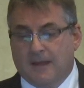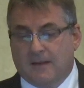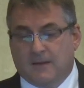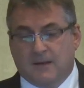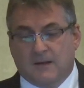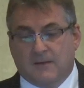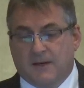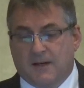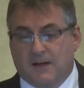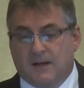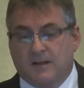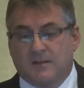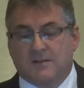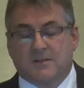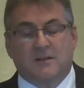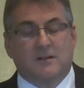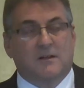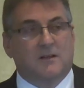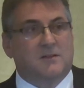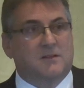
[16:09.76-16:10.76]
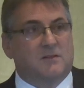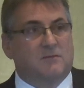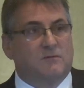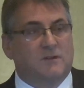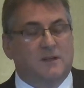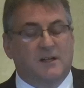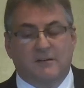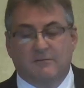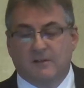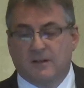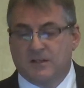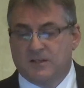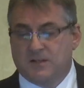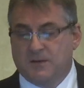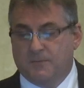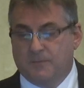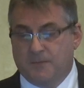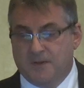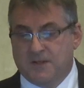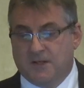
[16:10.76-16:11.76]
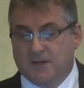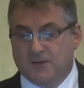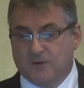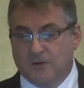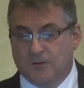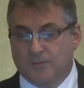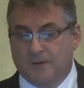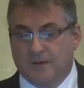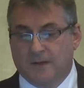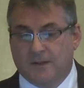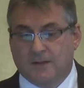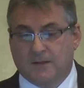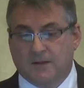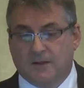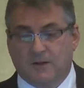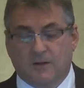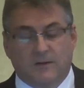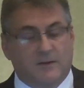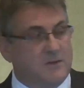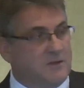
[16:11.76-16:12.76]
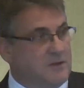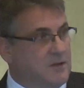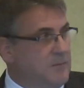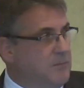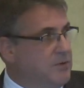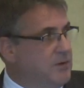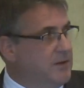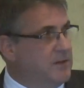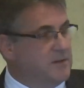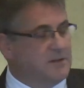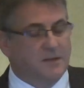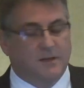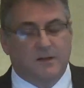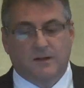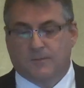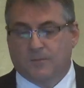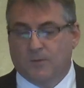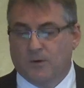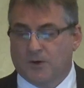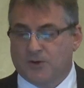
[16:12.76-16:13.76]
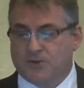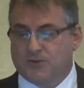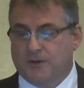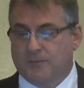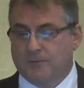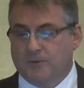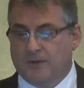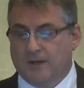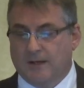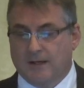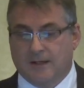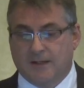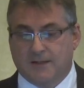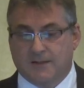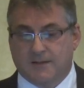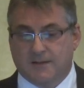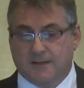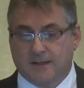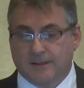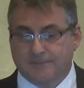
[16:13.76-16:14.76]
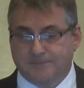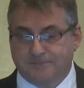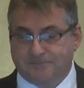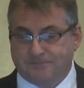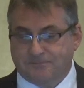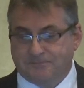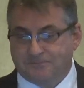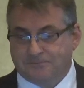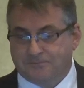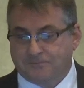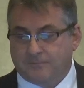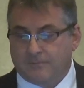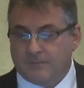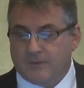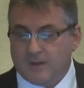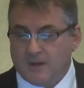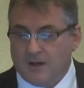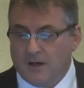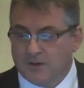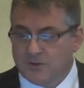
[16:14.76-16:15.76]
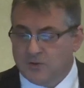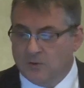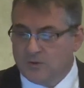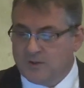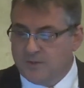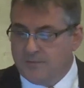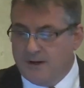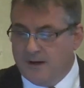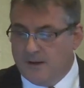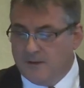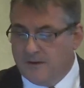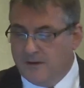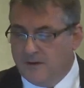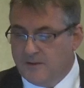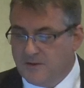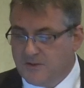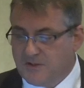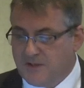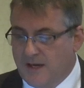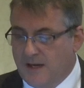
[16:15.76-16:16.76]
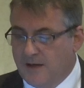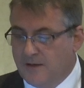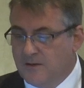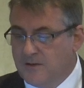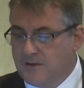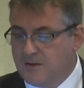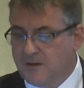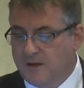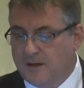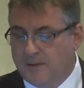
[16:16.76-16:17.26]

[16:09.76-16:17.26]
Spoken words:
That is a really, really busy group, and there's a complete work stream on that later today. I talked about the standards.